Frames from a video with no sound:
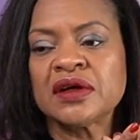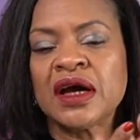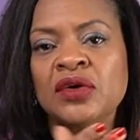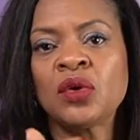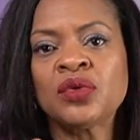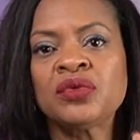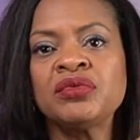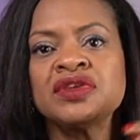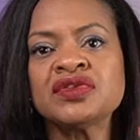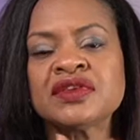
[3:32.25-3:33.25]
and other
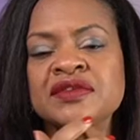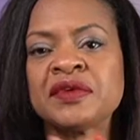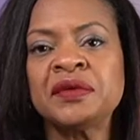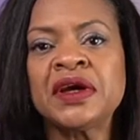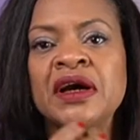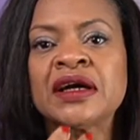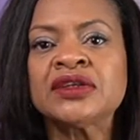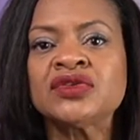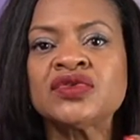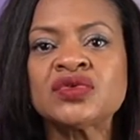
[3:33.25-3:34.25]
reason. It's very
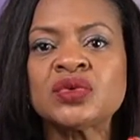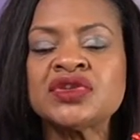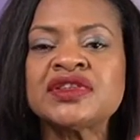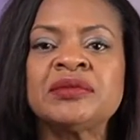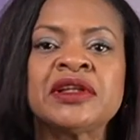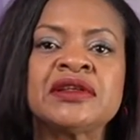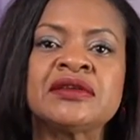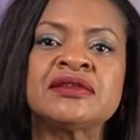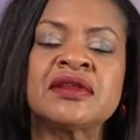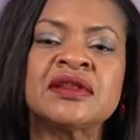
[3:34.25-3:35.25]
hard to source the
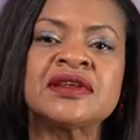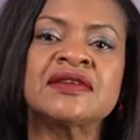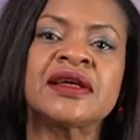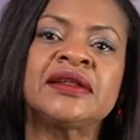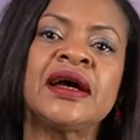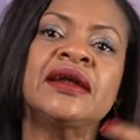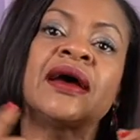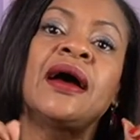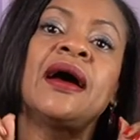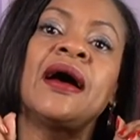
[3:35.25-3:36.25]
materials and things like that.
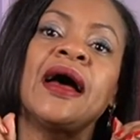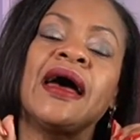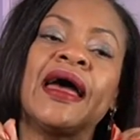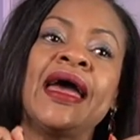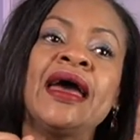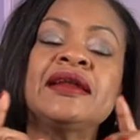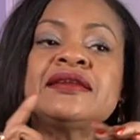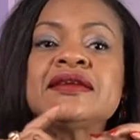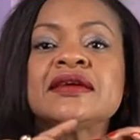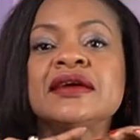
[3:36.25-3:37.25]

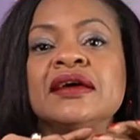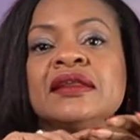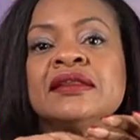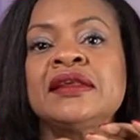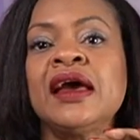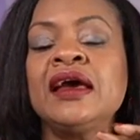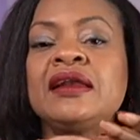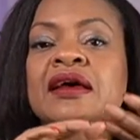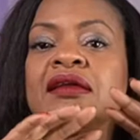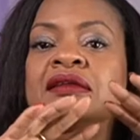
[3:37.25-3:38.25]
And
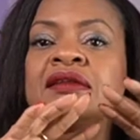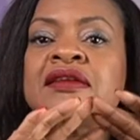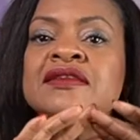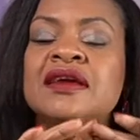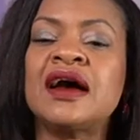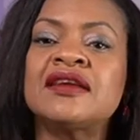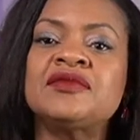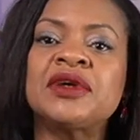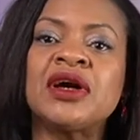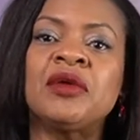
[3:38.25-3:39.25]
then this has
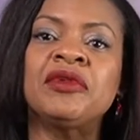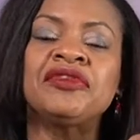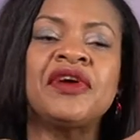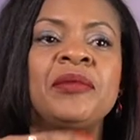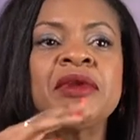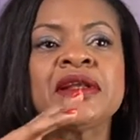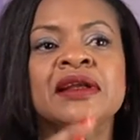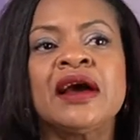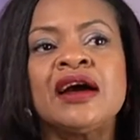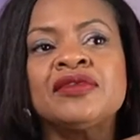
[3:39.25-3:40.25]
become a family
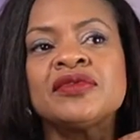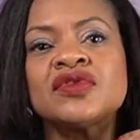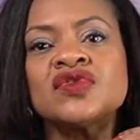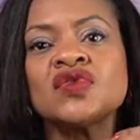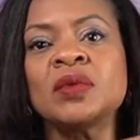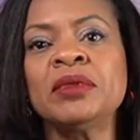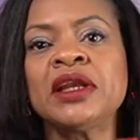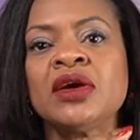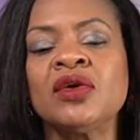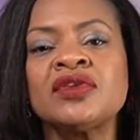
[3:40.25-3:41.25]
that have so
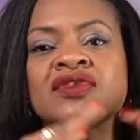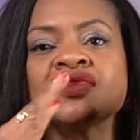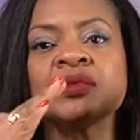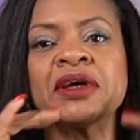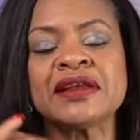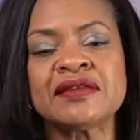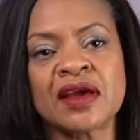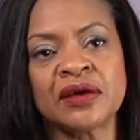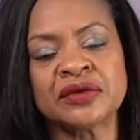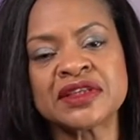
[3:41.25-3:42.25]
many other
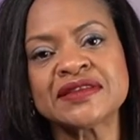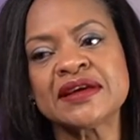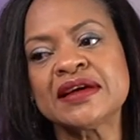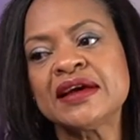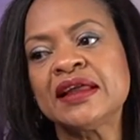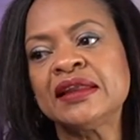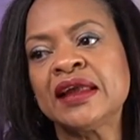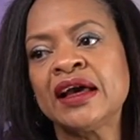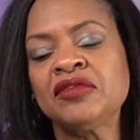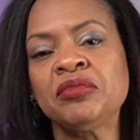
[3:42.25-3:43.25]
subcategories.
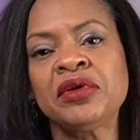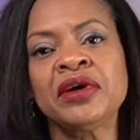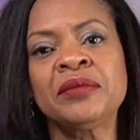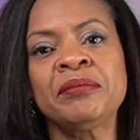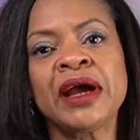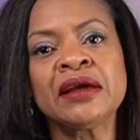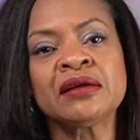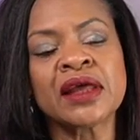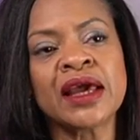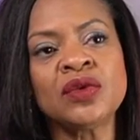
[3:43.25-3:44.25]
Like per
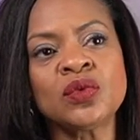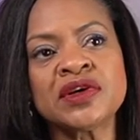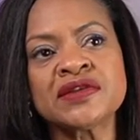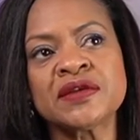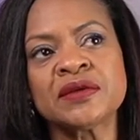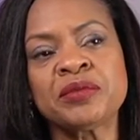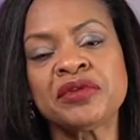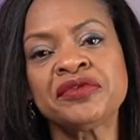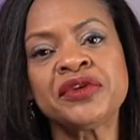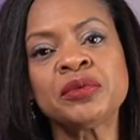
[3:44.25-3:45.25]
Michael Edwards, the
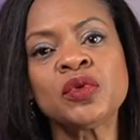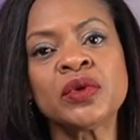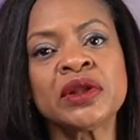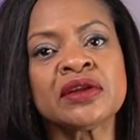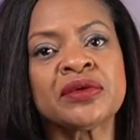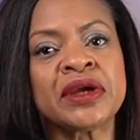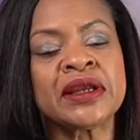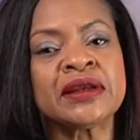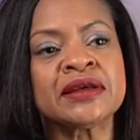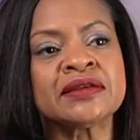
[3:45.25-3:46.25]
perfume wheel
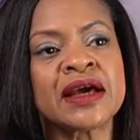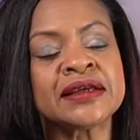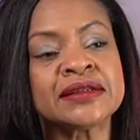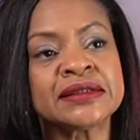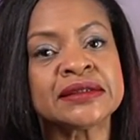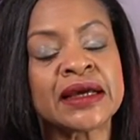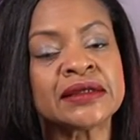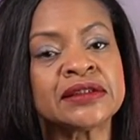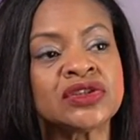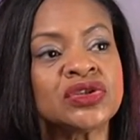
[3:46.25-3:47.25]
created in nineteen
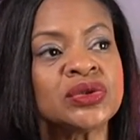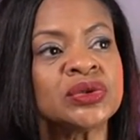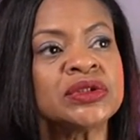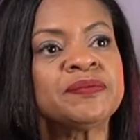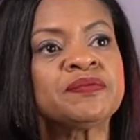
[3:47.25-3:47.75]
ninety-two,